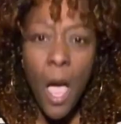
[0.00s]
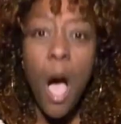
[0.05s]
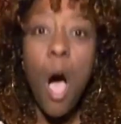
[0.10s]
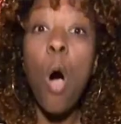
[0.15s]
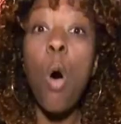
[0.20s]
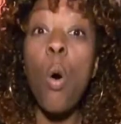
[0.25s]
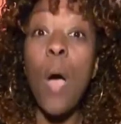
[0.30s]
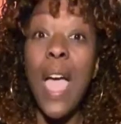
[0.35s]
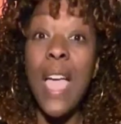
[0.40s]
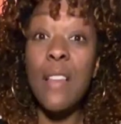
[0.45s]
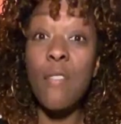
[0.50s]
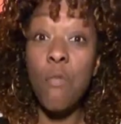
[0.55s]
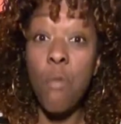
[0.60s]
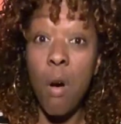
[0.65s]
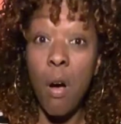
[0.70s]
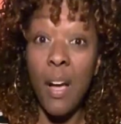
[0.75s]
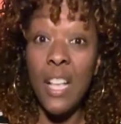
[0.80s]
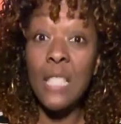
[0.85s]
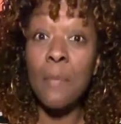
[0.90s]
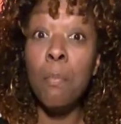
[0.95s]
Oh, 8 of
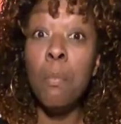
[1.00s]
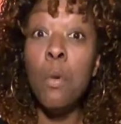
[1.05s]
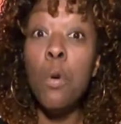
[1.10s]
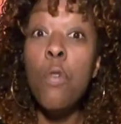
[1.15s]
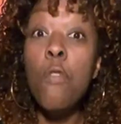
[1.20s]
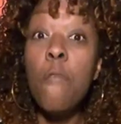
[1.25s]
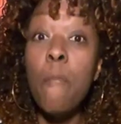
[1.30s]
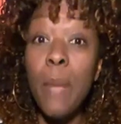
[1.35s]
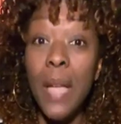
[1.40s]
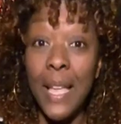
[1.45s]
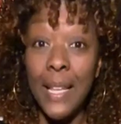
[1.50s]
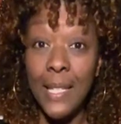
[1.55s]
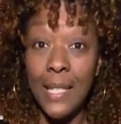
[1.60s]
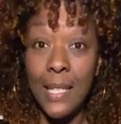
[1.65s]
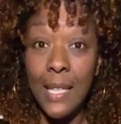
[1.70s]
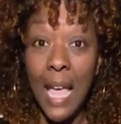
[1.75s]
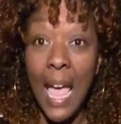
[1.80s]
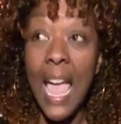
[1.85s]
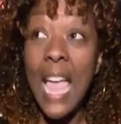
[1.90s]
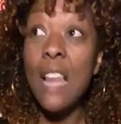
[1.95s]
Wands,
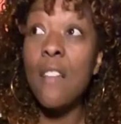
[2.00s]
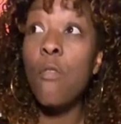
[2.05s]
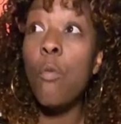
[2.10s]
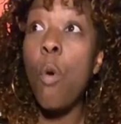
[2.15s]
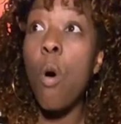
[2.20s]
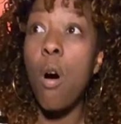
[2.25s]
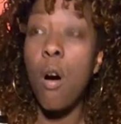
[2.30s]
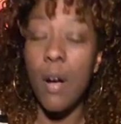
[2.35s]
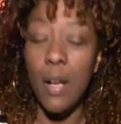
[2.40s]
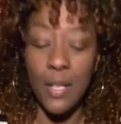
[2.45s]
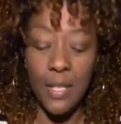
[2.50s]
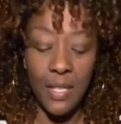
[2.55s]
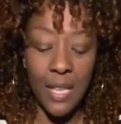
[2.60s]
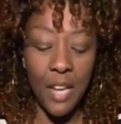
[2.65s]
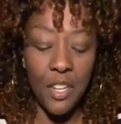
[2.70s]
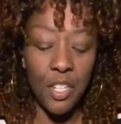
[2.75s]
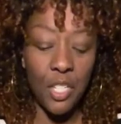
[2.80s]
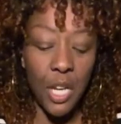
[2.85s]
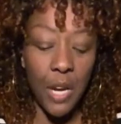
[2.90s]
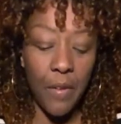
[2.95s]
movement. 8 of Wands,
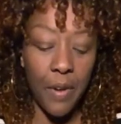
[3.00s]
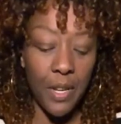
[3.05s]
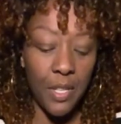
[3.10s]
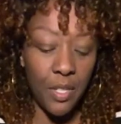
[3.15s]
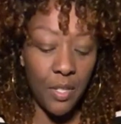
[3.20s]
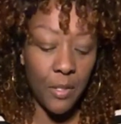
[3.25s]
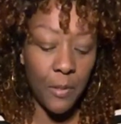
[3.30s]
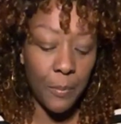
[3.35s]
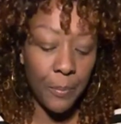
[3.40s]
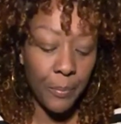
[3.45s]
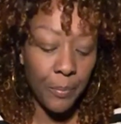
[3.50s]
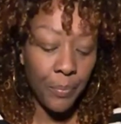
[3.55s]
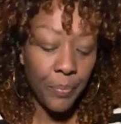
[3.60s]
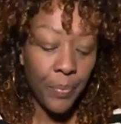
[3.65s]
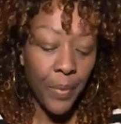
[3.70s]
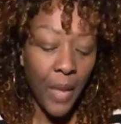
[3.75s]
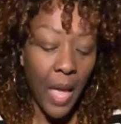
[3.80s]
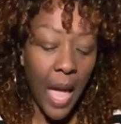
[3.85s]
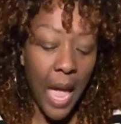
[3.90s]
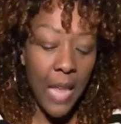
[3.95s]
Sagittarius.
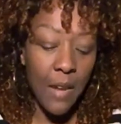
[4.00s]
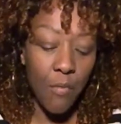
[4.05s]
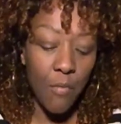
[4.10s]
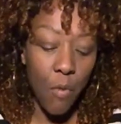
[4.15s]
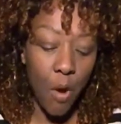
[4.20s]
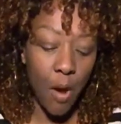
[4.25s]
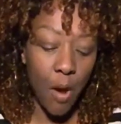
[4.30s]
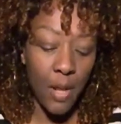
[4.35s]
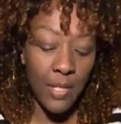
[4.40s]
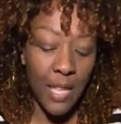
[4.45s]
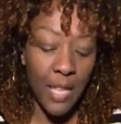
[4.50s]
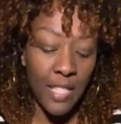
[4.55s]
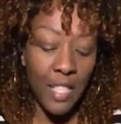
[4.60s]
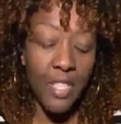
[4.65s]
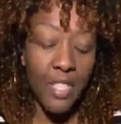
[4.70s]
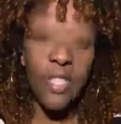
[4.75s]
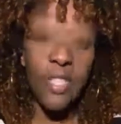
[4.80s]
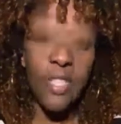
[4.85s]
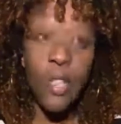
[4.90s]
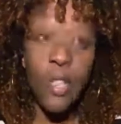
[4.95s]
8
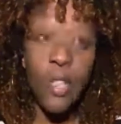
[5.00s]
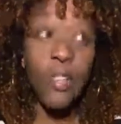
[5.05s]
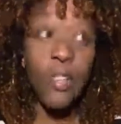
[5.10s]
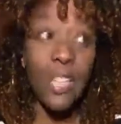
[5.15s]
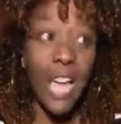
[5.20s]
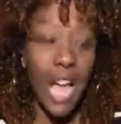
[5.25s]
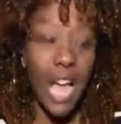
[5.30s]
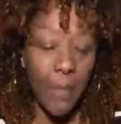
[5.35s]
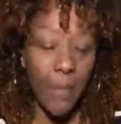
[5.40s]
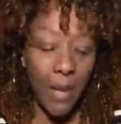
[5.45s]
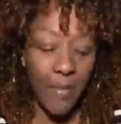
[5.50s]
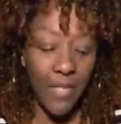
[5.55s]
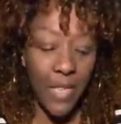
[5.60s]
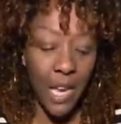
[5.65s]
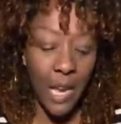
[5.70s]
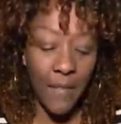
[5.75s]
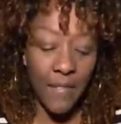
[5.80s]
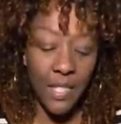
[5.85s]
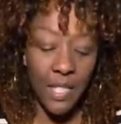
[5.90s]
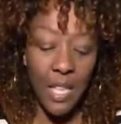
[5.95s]
of Wands. That's the
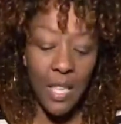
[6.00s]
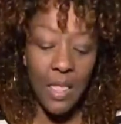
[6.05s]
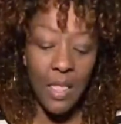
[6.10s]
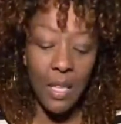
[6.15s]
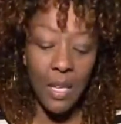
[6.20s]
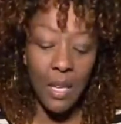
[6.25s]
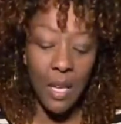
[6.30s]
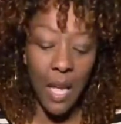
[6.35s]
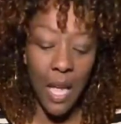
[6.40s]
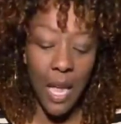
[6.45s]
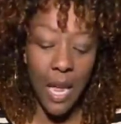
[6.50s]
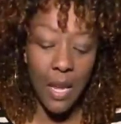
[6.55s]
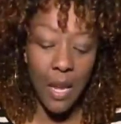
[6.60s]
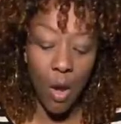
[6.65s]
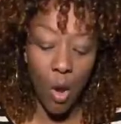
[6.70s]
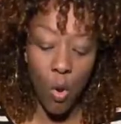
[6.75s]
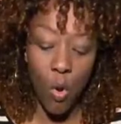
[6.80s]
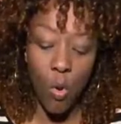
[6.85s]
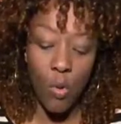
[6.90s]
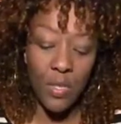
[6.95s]
3rd time I think I've
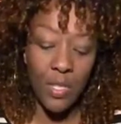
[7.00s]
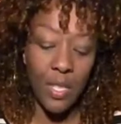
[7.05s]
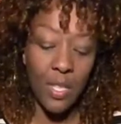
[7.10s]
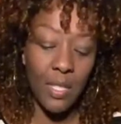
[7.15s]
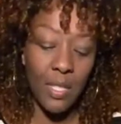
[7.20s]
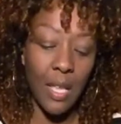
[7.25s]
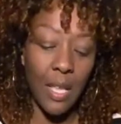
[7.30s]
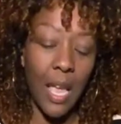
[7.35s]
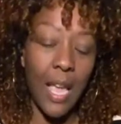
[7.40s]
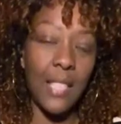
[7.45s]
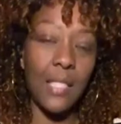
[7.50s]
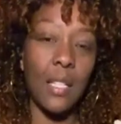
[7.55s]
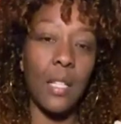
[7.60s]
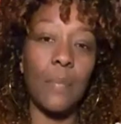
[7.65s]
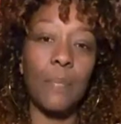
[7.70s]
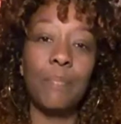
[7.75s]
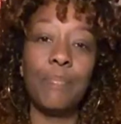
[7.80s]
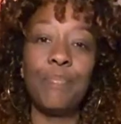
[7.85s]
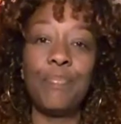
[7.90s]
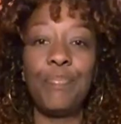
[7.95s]
seen the 8. Oh, is this
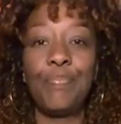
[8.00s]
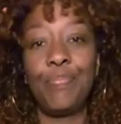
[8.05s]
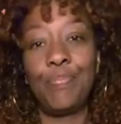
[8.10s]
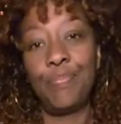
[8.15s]
the Ace?